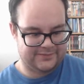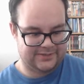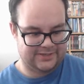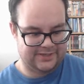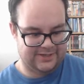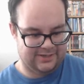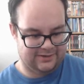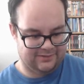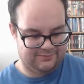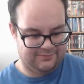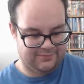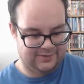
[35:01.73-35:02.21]

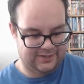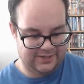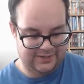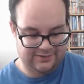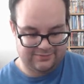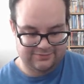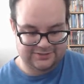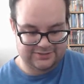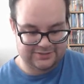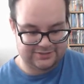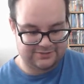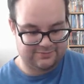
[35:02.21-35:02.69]
Yeah, but
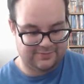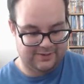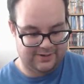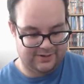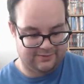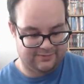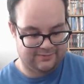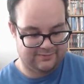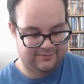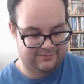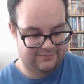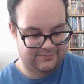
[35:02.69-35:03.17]
he was just
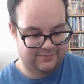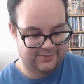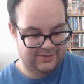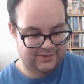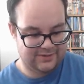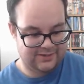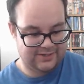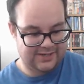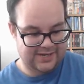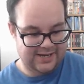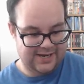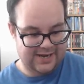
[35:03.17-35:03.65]
better.
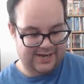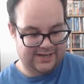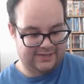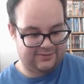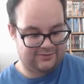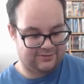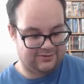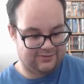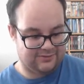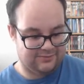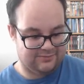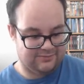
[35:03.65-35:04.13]

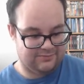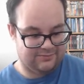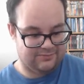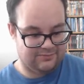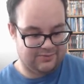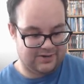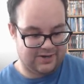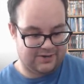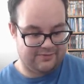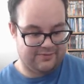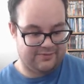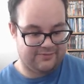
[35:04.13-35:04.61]
I thought
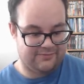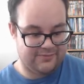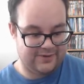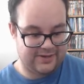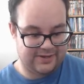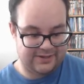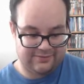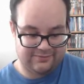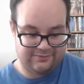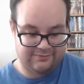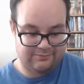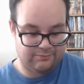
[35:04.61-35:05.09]
Bradford
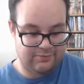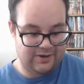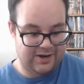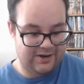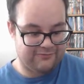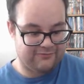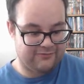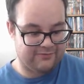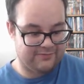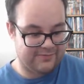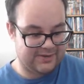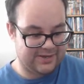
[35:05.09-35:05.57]

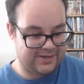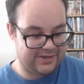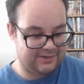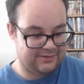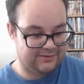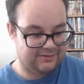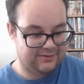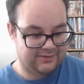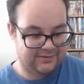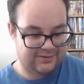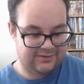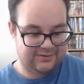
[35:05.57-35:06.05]

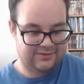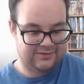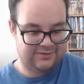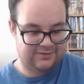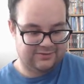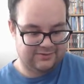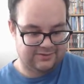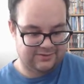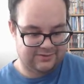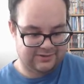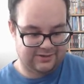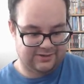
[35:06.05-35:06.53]
May,
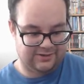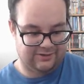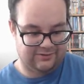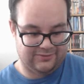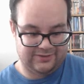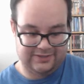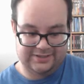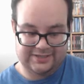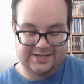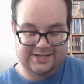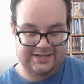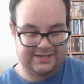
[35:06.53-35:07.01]

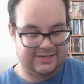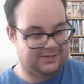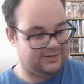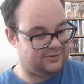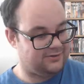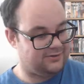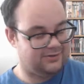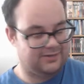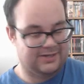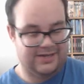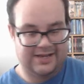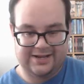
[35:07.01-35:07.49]
did not. I
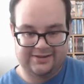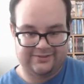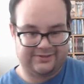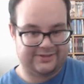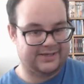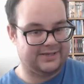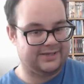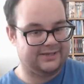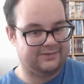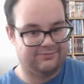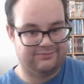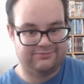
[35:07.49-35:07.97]
don't
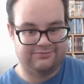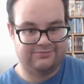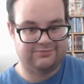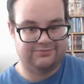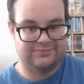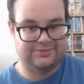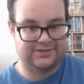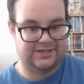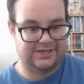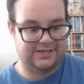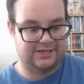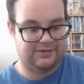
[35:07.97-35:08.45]
think he
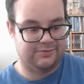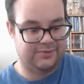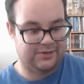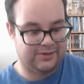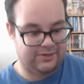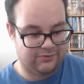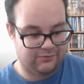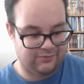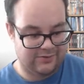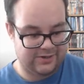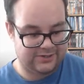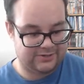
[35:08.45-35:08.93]
needed to
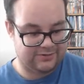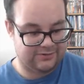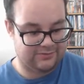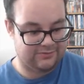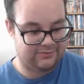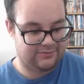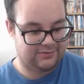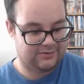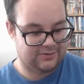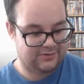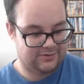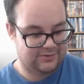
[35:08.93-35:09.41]
be a
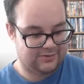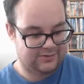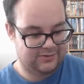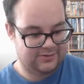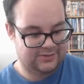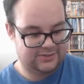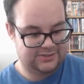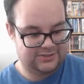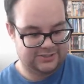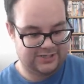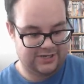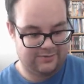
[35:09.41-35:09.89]
director.
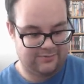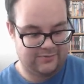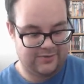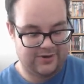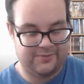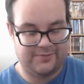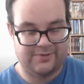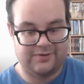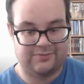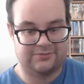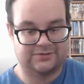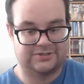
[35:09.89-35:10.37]
Sam
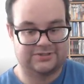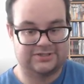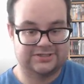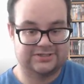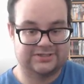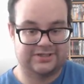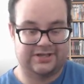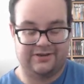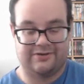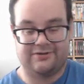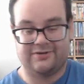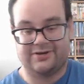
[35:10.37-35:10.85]
Raimi was
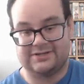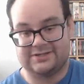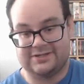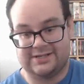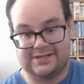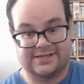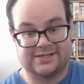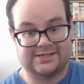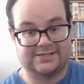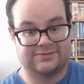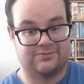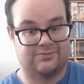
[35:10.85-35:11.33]
just there.
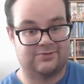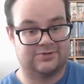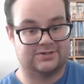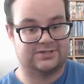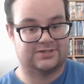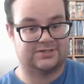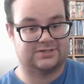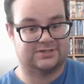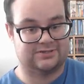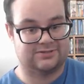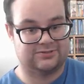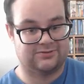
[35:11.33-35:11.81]
I guess more
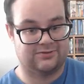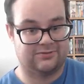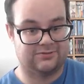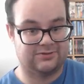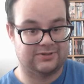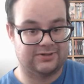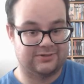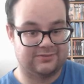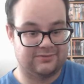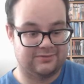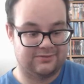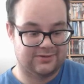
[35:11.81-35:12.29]
as a
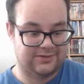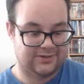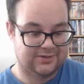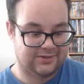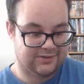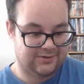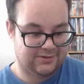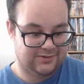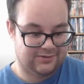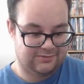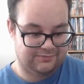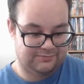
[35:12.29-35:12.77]
consultant.
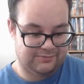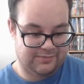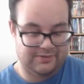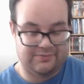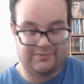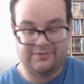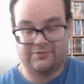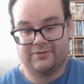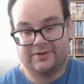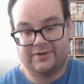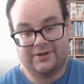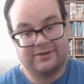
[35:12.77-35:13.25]

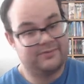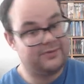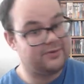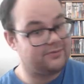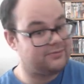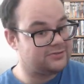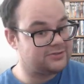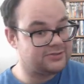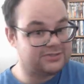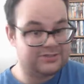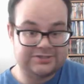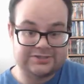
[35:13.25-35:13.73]
Maybe
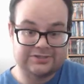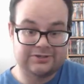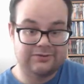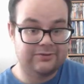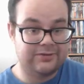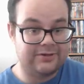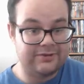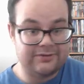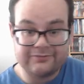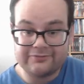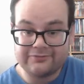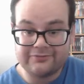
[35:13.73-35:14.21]
Raimi was just
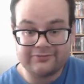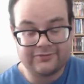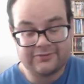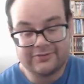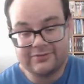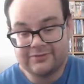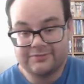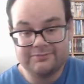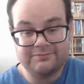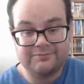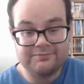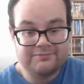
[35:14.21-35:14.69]
doing it for
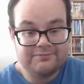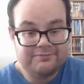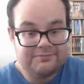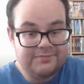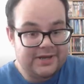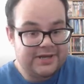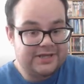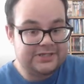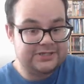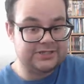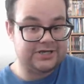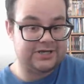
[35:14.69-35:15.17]
the
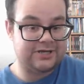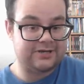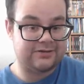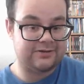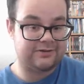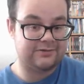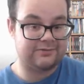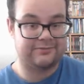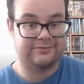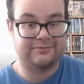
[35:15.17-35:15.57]
paycheck.